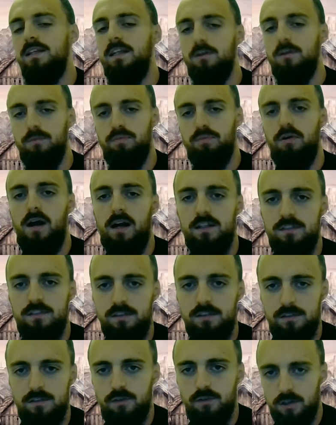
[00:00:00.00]
Neil
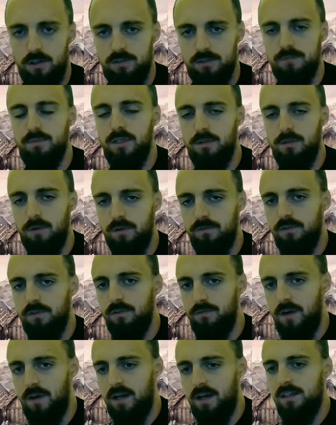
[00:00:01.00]
Price is, of course, a big one for
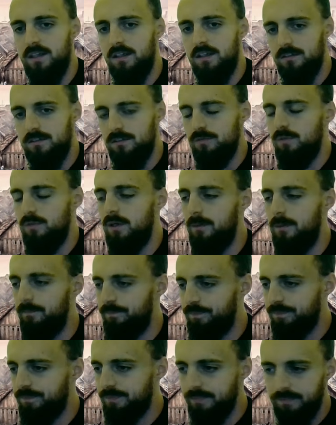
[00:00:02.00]
the Vikings as well.
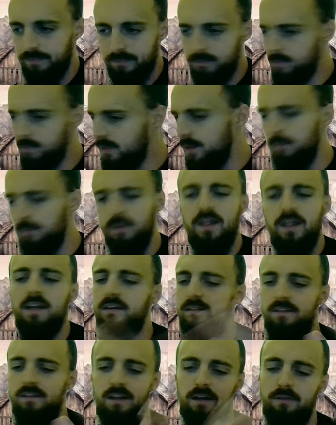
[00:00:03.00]
But
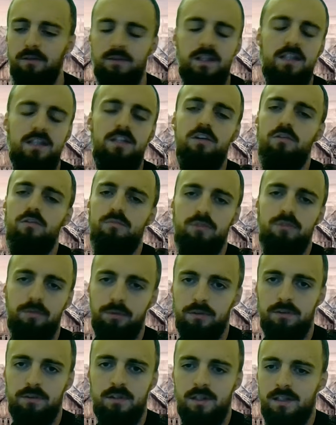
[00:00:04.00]
then, you know,
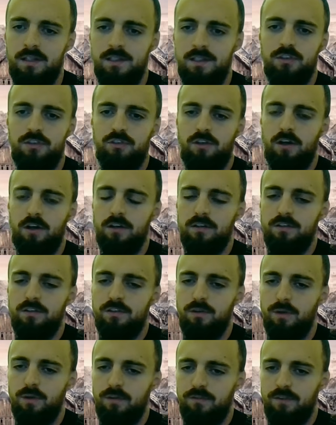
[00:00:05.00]
innumerable
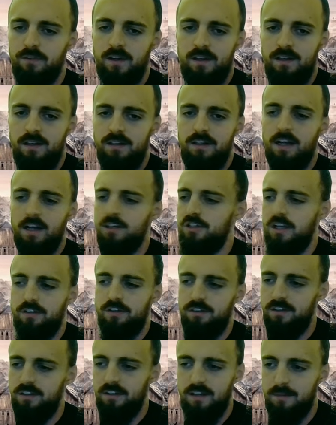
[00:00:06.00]
scholars who have
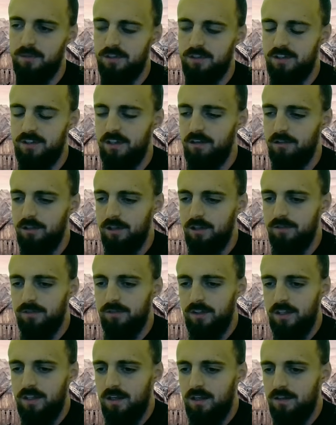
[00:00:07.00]
digested their material
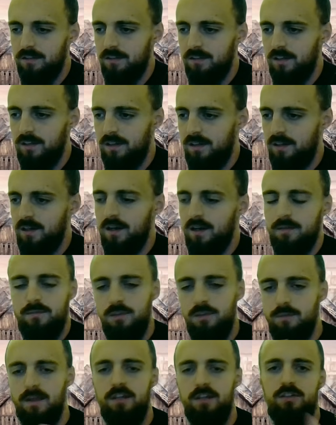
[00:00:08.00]
over the years.
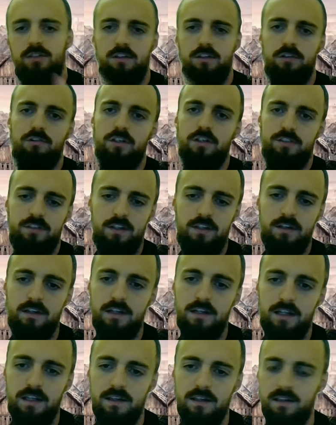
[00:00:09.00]
Um, you mentioned Christian
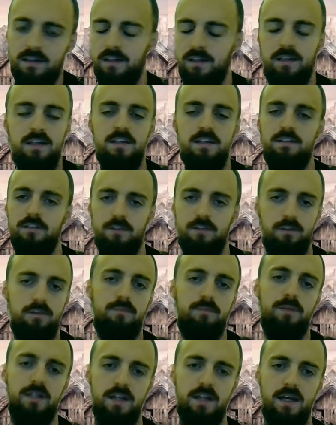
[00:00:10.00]
earlier, he's
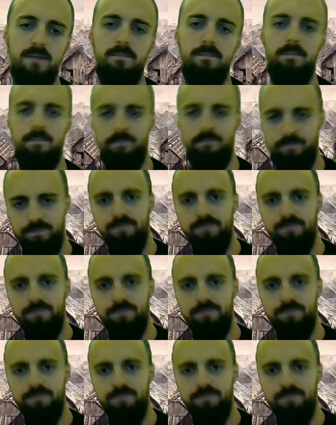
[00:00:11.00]
another big name.